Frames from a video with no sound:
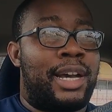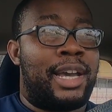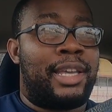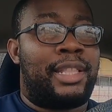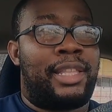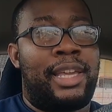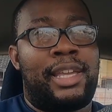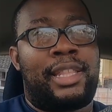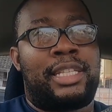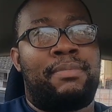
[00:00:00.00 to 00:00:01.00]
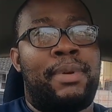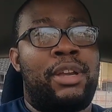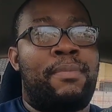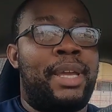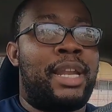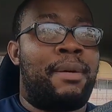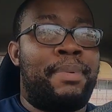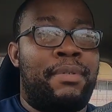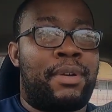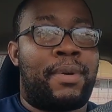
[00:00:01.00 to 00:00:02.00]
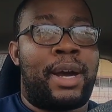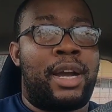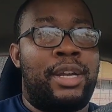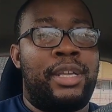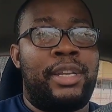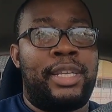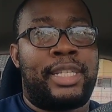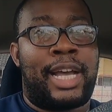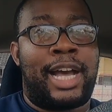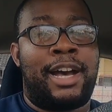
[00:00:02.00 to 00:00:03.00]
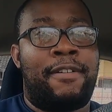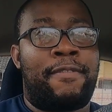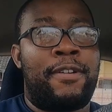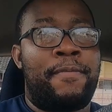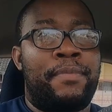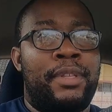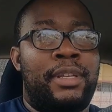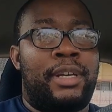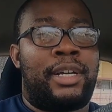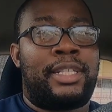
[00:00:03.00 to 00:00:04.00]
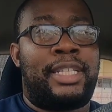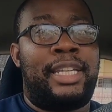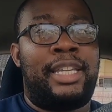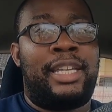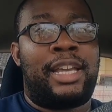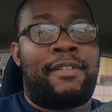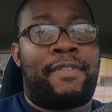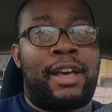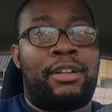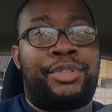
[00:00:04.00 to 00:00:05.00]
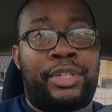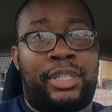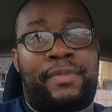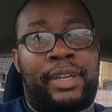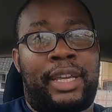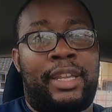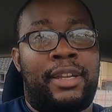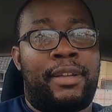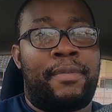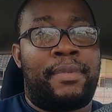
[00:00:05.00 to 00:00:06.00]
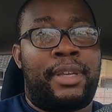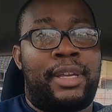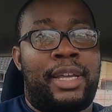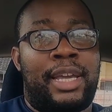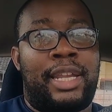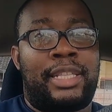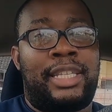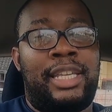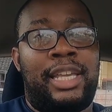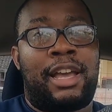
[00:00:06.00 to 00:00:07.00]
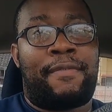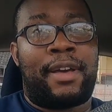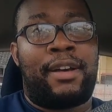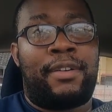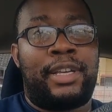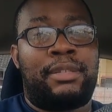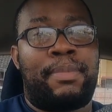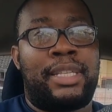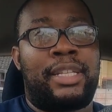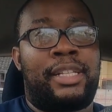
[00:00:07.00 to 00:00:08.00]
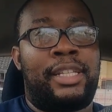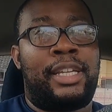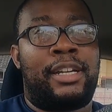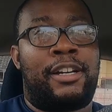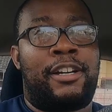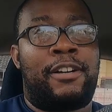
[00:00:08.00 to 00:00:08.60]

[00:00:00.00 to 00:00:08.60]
I think this may or may not be required. You need to have a TEFL certificate. And a TEFL is basically